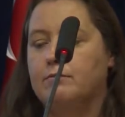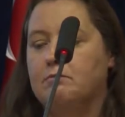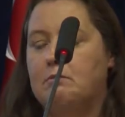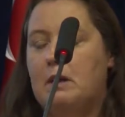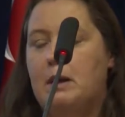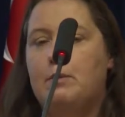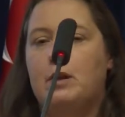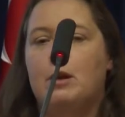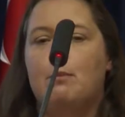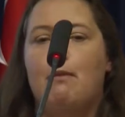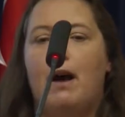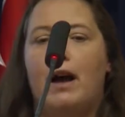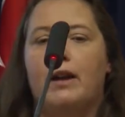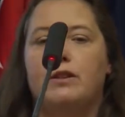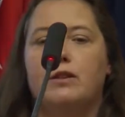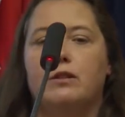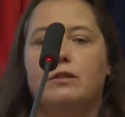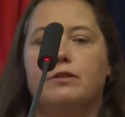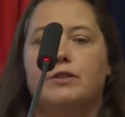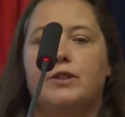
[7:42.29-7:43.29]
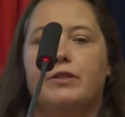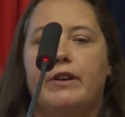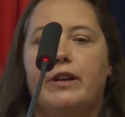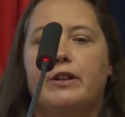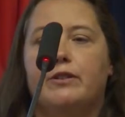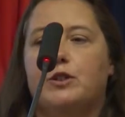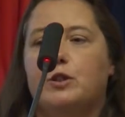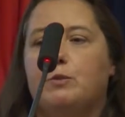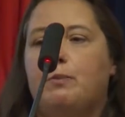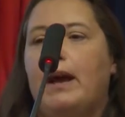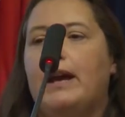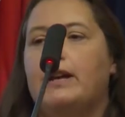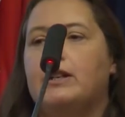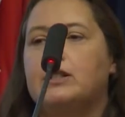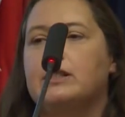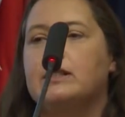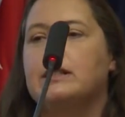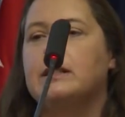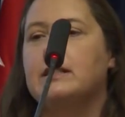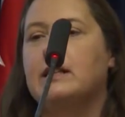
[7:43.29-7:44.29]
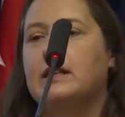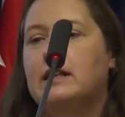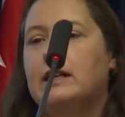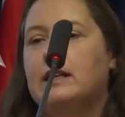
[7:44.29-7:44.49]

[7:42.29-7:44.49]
maybe a manual, 300 pages,